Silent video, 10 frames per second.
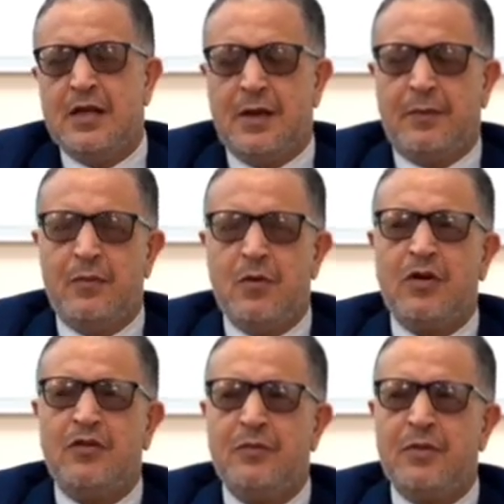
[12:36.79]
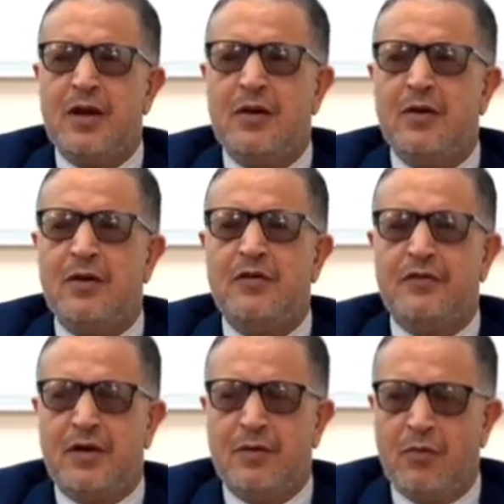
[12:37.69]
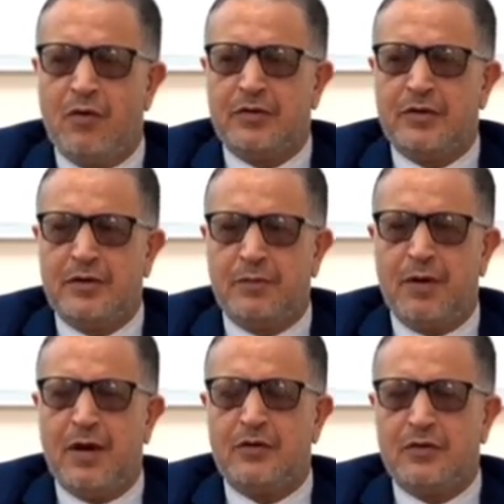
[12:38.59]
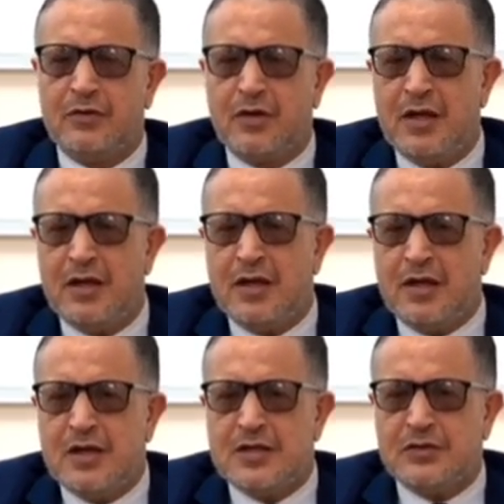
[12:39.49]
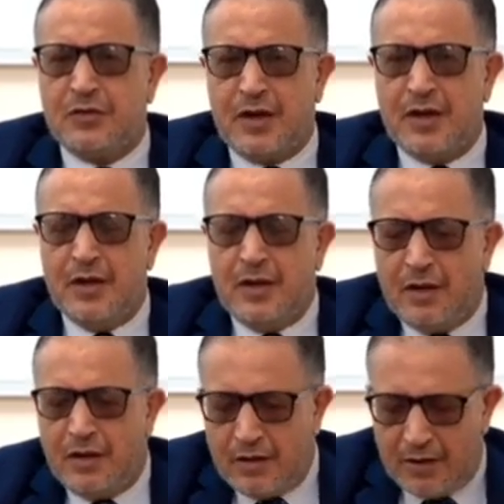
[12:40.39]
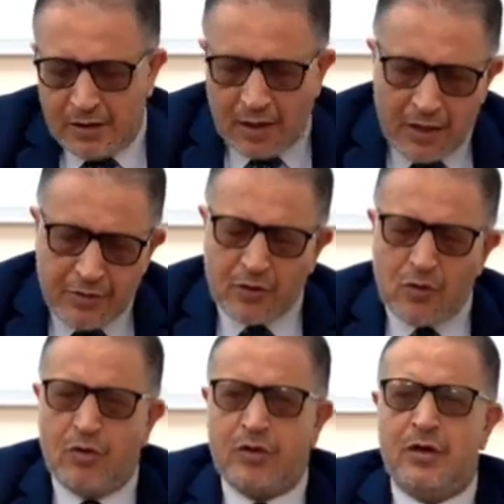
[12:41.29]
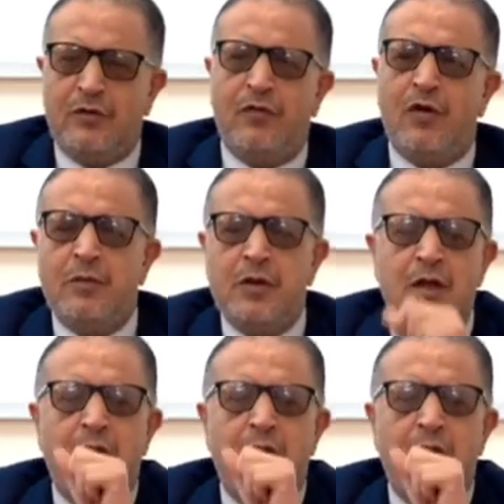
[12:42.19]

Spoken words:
But mucous membrane is very important part in the history. Other organ involvement